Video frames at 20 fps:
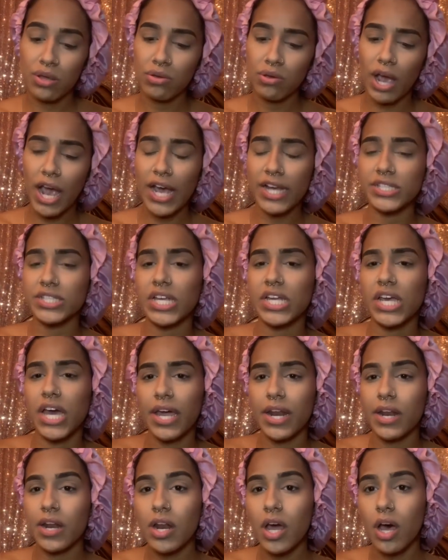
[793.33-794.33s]
And they
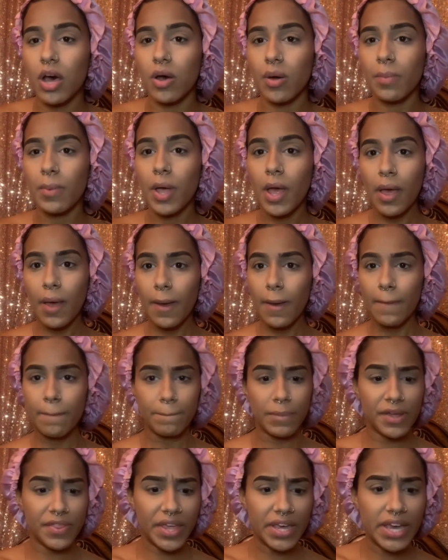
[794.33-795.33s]
getting up,
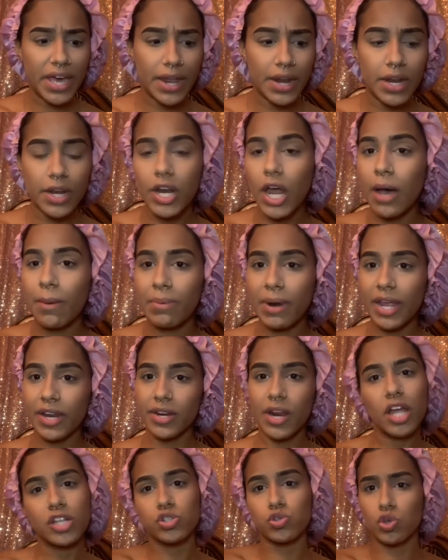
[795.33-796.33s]
but they getting up like
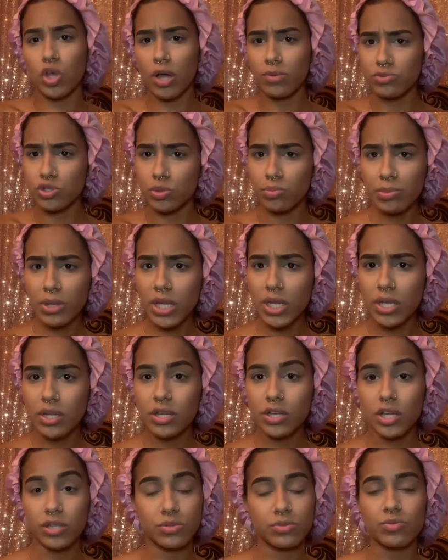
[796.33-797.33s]
not to come to me
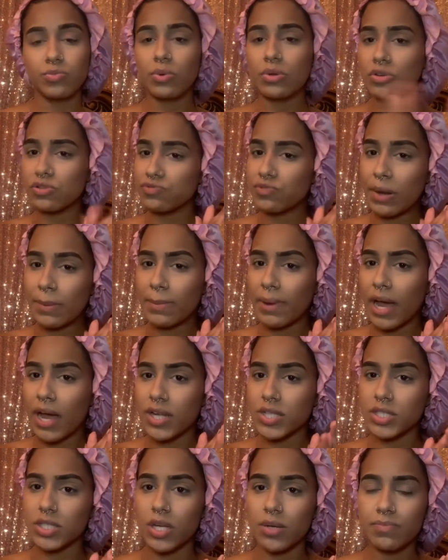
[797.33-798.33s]
because we was right
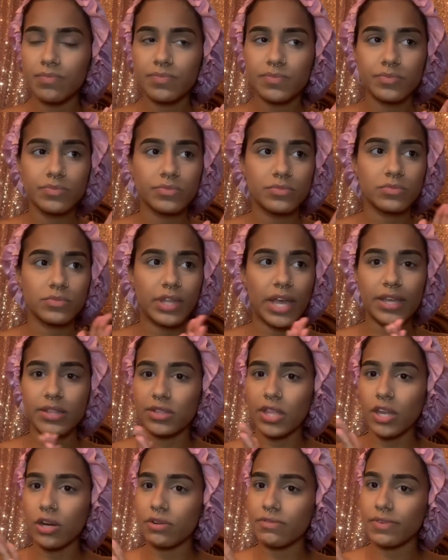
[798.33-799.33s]
behind them. They,
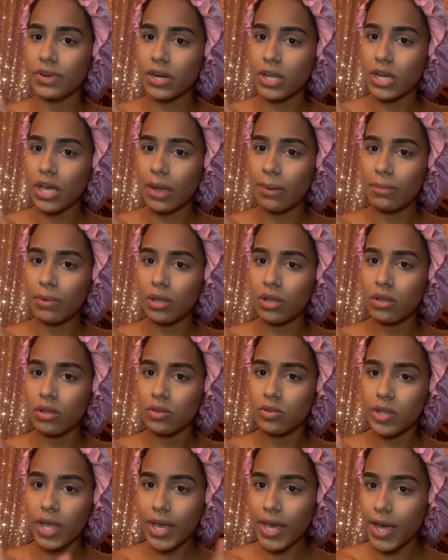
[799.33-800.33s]
they didn't even look at me.
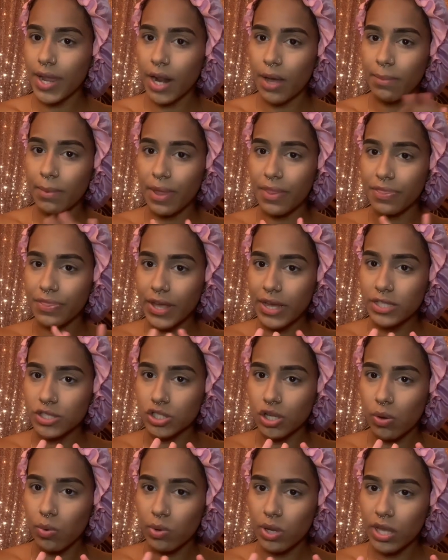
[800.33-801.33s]
They got up and they
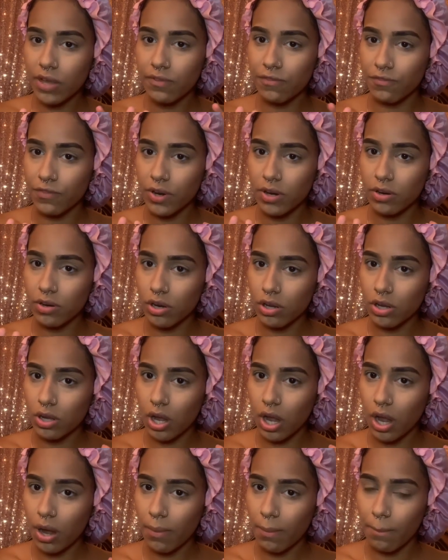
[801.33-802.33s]
don't even
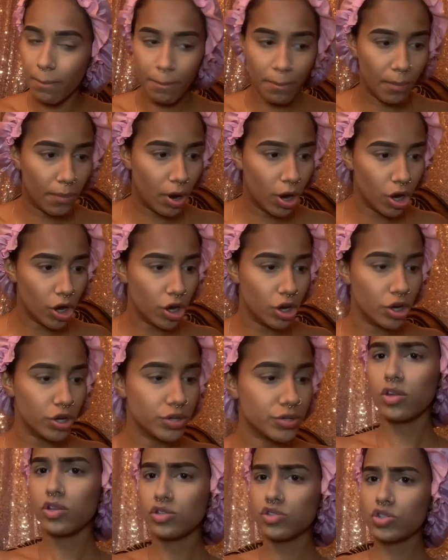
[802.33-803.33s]
look up
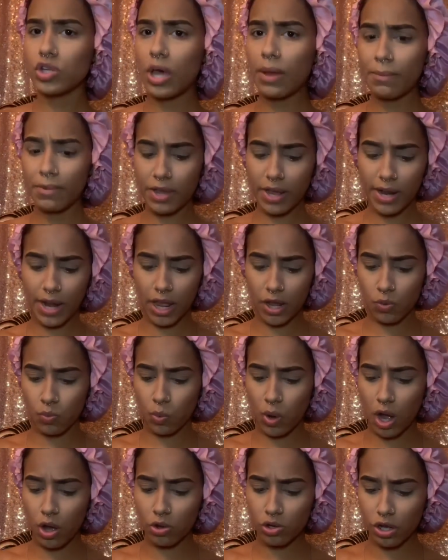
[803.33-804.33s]
murder. So I'm here like
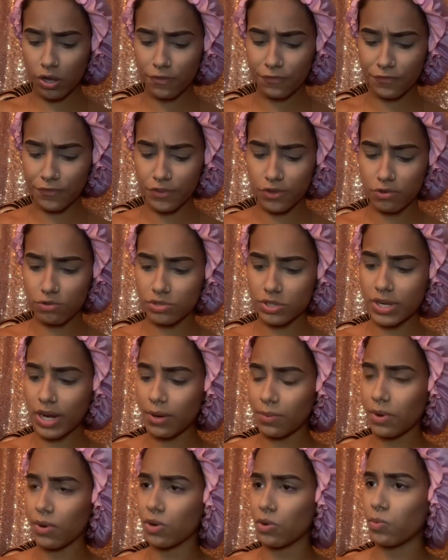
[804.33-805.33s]
wow confused,
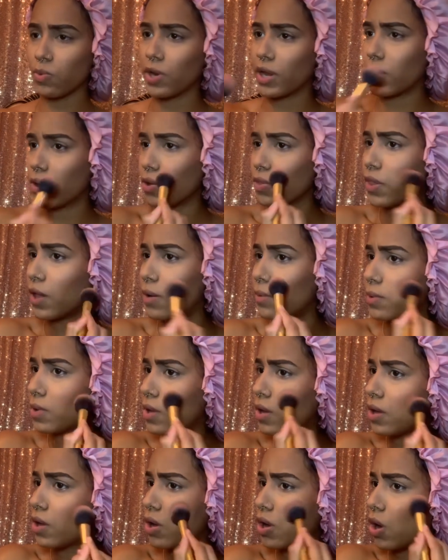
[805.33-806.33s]
like wait, wait, hold up,
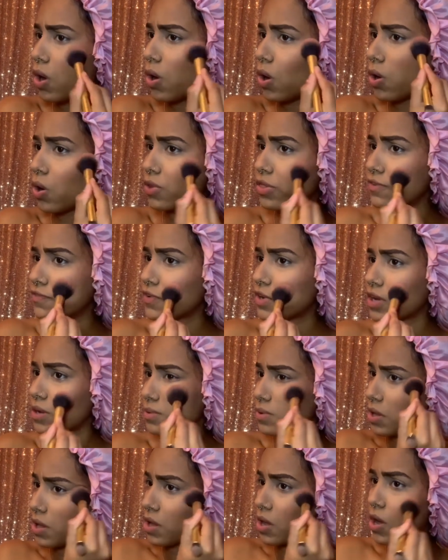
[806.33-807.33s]
hold the fuck
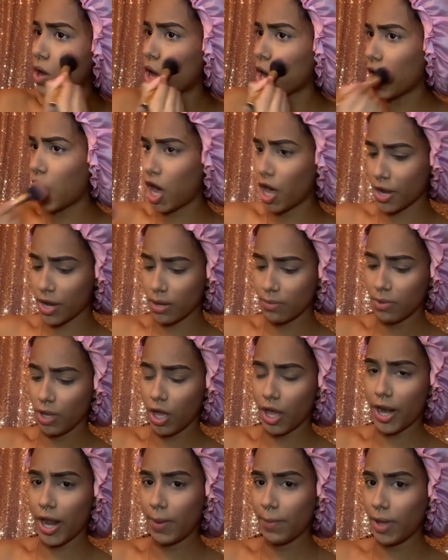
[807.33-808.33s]
up, hold up,
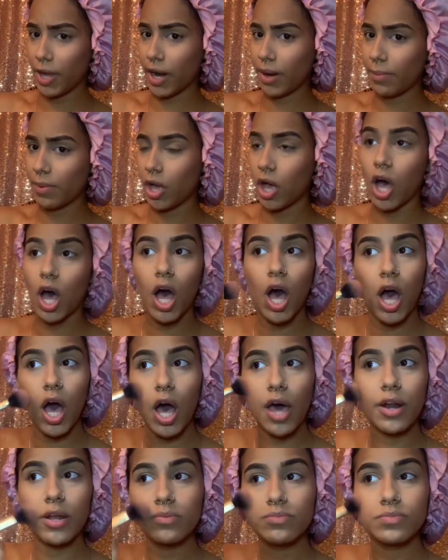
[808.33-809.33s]
hold up, hold up,
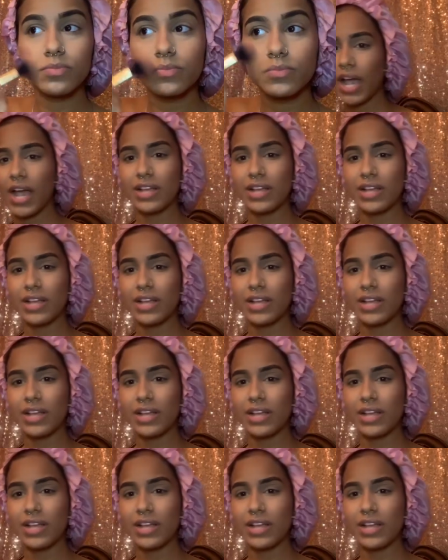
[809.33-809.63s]
hold up.